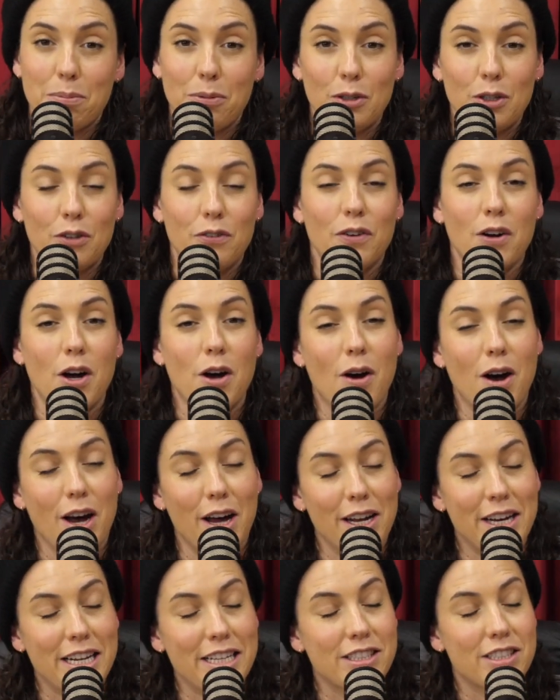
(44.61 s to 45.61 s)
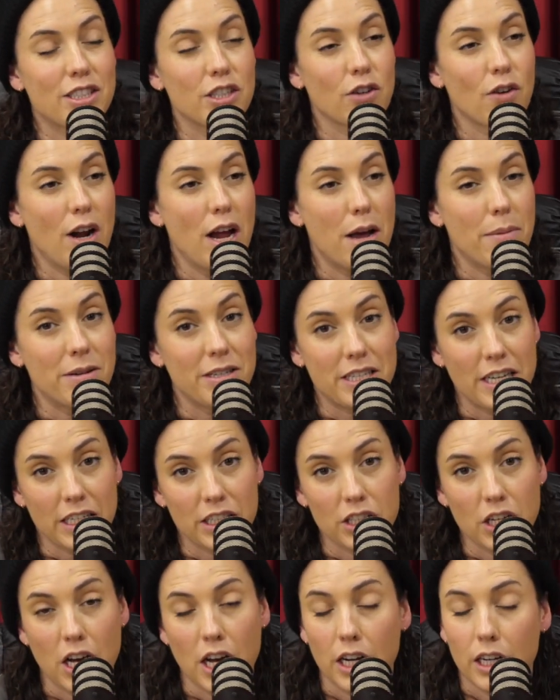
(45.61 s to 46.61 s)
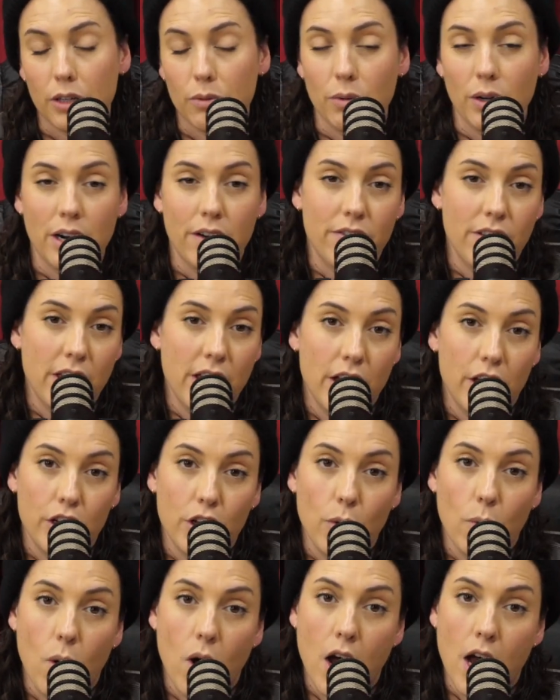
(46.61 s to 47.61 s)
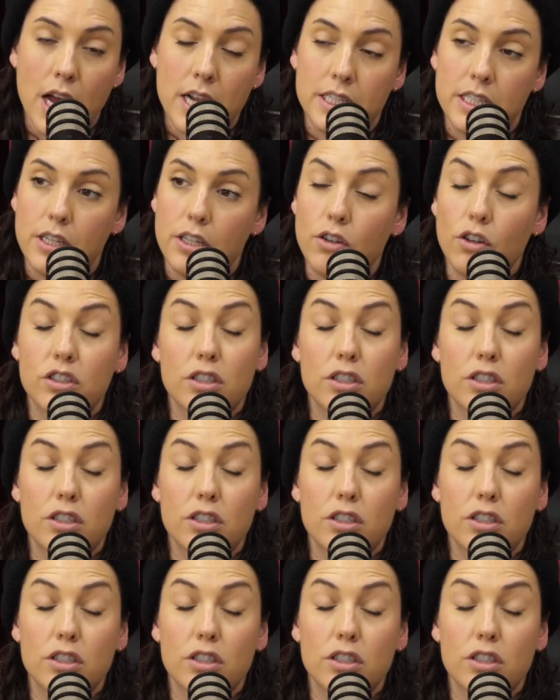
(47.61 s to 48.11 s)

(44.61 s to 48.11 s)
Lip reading: Peluffo on Instagram and TikTok and whatever the hell you want.